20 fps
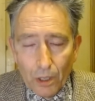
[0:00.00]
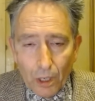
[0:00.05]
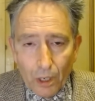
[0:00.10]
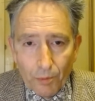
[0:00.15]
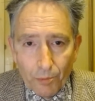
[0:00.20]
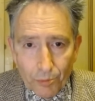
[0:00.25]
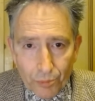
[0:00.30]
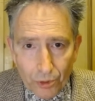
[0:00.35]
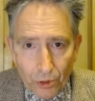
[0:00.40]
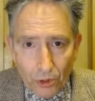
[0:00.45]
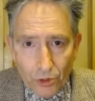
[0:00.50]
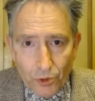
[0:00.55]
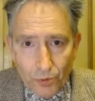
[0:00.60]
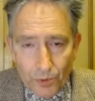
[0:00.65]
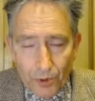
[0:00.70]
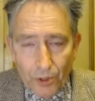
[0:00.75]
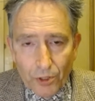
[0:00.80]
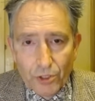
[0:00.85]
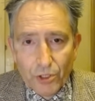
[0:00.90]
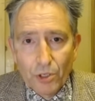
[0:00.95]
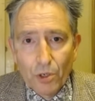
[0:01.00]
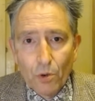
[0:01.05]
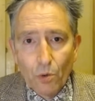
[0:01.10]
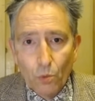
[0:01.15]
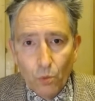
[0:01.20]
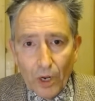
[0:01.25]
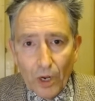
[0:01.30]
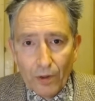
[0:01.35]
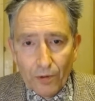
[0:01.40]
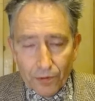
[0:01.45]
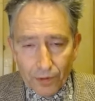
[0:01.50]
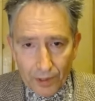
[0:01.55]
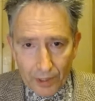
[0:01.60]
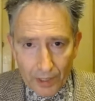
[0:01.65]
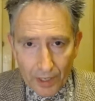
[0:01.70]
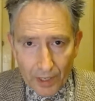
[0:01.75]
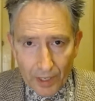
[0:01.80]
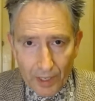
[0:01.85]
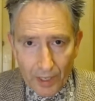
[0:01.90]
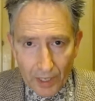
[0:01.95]
prosperous, wealthy
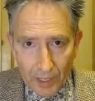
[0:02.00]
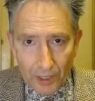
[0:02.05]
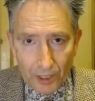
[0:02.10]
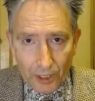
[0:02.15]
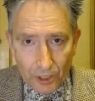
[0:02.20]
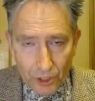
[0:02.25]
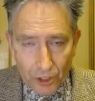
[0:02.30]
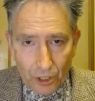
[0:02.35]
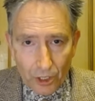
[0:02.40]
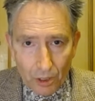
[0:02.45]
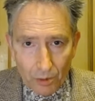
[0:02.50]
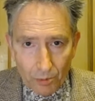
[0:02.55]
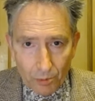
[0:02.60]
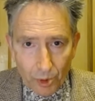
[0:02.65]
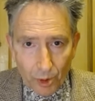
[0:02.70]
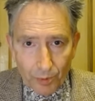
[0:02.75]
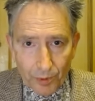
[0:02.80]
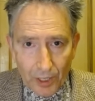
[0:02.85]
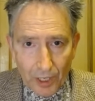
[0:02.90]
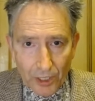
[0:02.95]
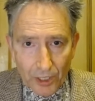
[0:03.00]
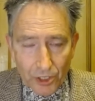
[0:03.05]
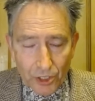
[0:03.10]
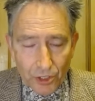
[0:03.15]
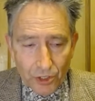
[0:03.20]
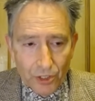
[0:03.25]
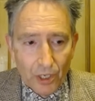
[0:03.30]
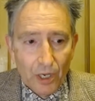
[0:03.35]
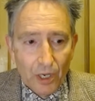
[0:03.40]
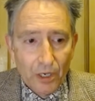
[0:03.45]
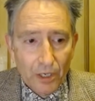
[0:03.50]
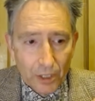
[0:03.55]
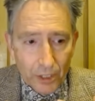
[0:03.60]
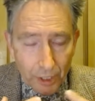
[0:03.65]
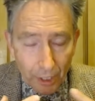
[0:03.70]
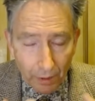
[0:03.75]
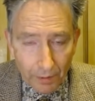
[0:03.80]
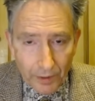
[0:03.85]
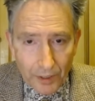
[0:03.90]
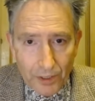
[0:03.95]
English populations
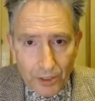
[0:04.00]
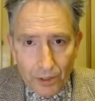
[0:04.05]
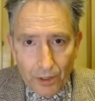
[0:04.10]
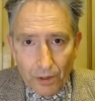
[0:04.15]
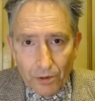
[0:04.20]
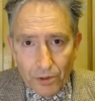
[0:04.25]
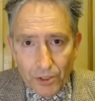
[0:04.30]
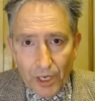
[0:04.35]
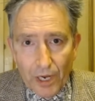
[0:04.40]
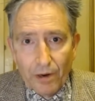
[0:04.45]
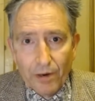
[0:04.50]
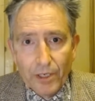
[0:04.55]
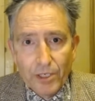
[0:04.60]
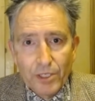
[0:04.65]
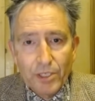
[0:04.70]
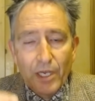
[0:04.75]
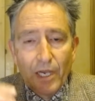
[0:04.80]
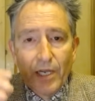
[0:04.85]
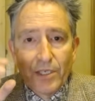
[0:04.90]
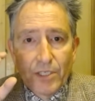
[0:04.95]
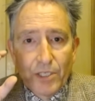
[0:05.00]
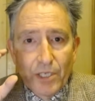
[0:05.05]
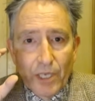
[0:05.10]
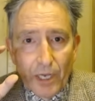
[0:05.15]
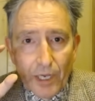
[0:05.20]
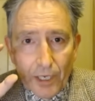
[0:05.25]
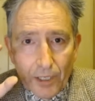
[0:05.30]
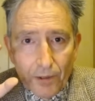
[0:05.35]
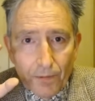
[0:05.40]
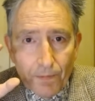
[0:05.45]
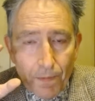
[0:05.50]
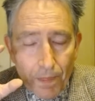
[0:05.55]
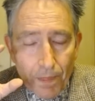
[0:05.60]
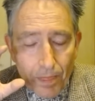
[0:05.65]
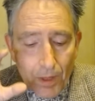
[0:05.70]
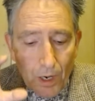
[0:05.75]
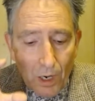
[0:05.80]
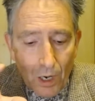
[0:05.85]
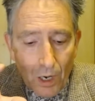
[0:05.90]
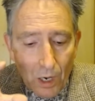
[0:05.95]
going to those areas and saying,
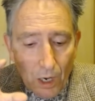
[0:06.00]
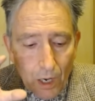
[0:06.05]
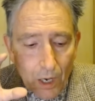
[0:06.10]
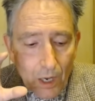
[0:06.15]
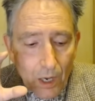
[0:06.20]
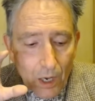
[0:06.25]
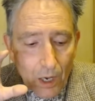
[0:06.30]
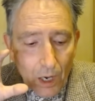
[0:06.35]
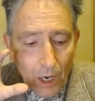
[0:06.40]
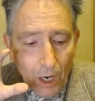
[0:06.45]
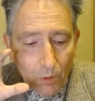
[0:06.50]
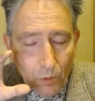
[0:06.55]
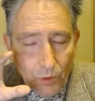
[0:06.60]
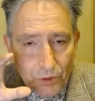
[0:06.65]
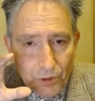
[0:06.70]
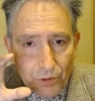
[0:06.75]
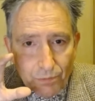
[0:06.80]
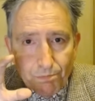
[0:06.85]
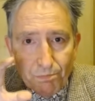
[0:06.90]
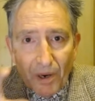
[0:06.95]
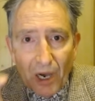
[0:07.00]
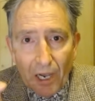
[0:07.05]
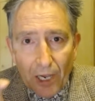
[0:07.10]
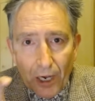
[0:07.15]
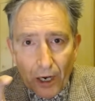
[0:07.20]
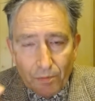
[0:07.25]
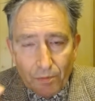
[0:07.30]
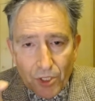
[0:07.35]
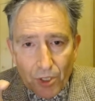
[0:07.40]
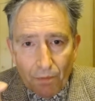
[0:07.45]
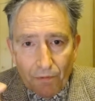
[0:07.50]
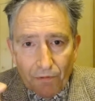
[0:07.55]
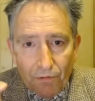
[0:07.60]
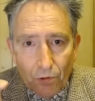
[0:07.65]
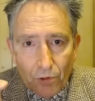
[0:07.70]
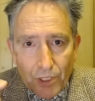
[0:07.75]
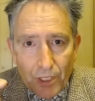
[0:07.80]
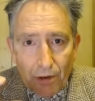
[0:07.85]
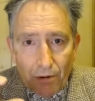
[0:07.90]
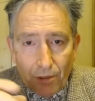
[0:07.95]
I want to buy up some of your
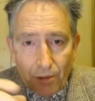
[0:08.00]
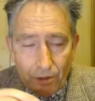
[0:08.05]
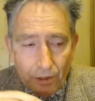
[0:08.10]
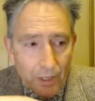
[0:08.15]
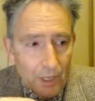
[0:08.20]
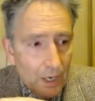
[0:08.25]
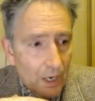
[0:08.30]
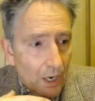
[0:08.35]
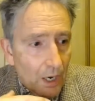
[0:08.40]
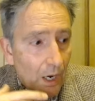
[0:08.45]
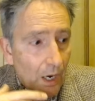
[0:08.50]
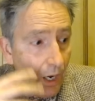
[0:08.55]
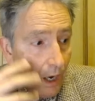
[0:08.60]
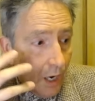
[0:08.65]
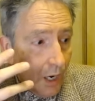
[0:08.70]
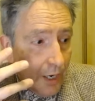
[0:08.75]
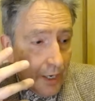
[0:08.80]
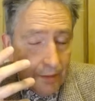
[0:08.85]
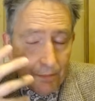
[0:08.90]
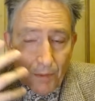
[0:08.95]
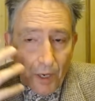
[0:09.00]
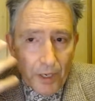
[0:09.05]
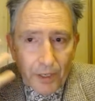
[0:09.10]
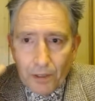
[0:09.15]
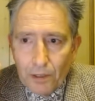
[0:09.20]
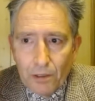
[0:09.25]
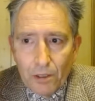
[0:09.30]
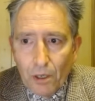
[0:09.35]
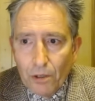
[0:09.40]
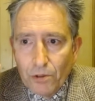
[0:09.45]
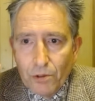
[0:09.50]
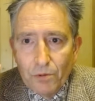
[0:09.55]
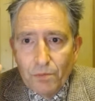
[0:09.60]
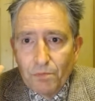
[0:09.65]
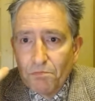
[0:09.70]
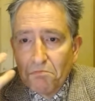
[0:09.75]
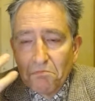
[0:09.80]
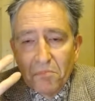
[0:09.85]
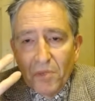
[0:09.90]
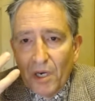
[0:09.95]
territory. I might go to
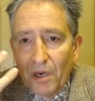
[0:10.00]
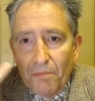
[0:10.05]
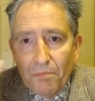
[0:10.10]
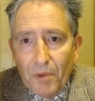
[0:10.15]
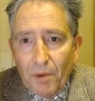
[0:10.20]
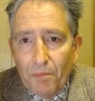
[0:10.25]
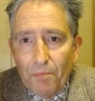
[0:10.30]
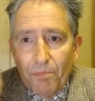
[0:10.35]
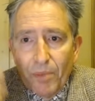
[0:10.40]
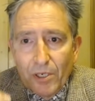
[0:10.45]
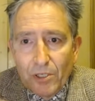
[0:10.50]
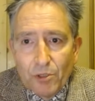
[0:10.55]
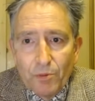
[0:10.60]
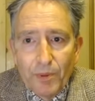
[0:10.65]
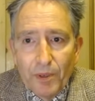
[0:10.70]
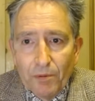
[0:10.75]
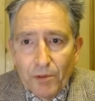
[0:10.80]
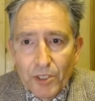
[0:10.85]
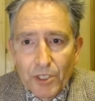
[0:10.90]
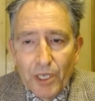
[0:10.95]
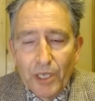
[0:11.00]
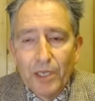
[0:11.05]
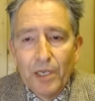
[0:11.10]
a bunch of people and say,